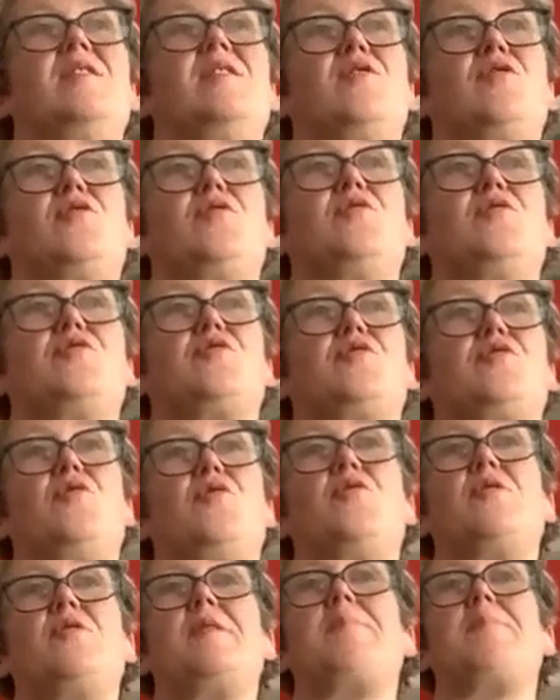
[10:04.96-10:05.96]
that goes
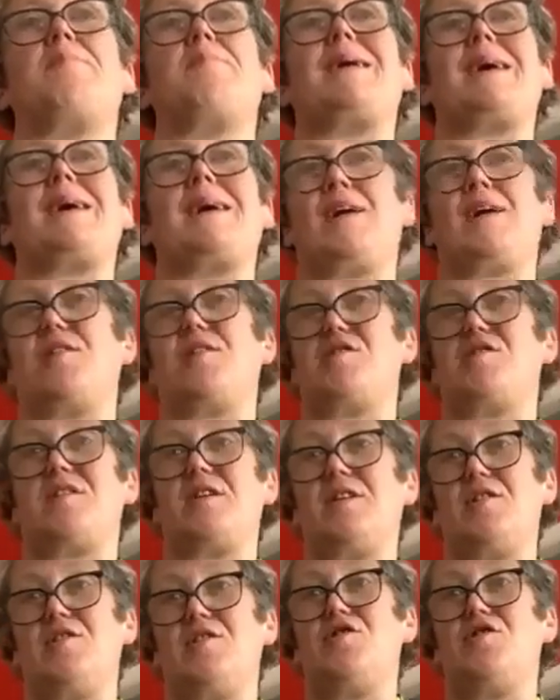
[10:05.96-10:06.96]
on,
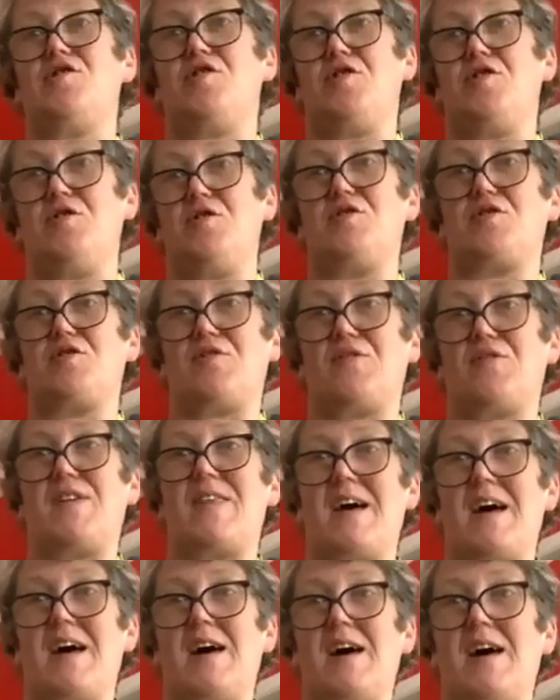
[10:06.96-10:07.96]
packaging that's used for
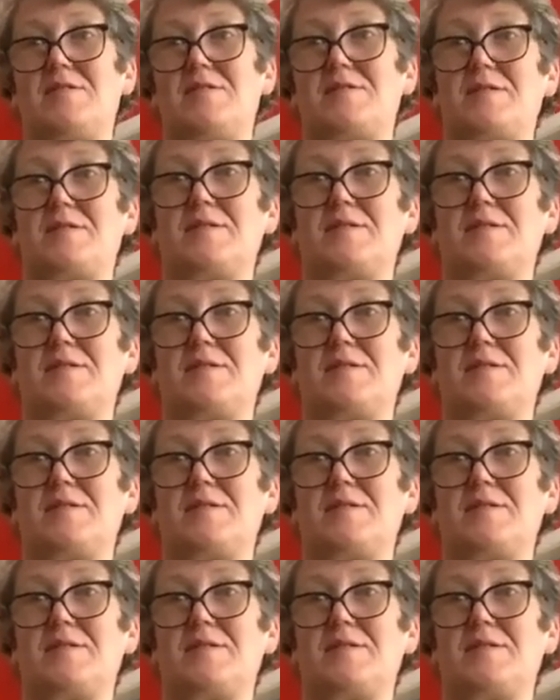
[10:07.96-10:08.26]
that.